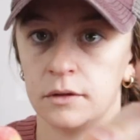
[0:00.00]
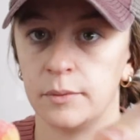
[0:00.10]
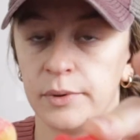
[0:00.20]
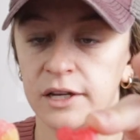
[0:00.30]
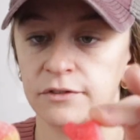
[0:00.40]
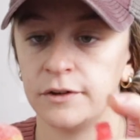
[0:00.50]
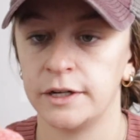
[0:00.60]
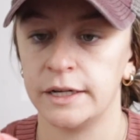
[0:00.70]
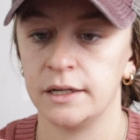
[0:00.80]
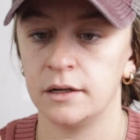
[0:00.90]
The
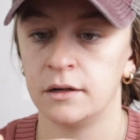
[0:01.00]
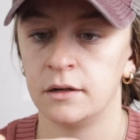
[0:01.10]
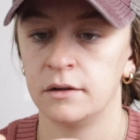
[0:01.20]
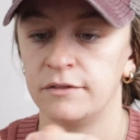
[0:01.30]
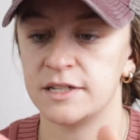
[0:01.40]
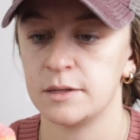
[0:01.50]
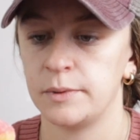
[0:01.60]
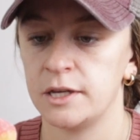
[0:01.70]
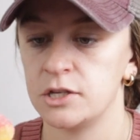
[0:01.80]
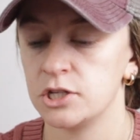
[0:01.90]
Bigfoot, Fuzzy
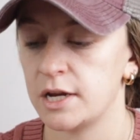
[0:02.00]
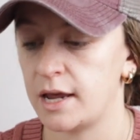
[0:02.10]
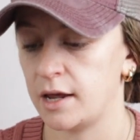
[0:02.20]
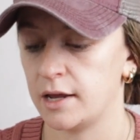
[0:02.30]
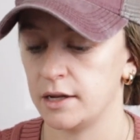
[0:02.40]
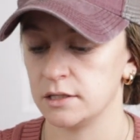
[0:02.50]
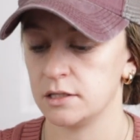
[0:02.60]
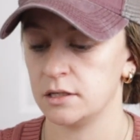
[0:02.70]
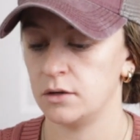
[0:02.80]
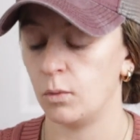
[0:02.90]
Peach,
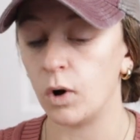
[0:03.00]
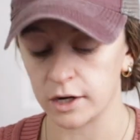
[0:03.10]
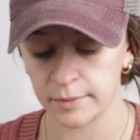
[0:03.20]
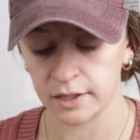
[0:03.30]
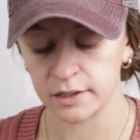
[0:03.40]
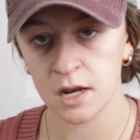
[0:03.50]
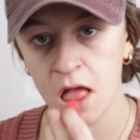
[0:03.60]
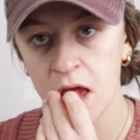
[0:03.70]
and Watermelon.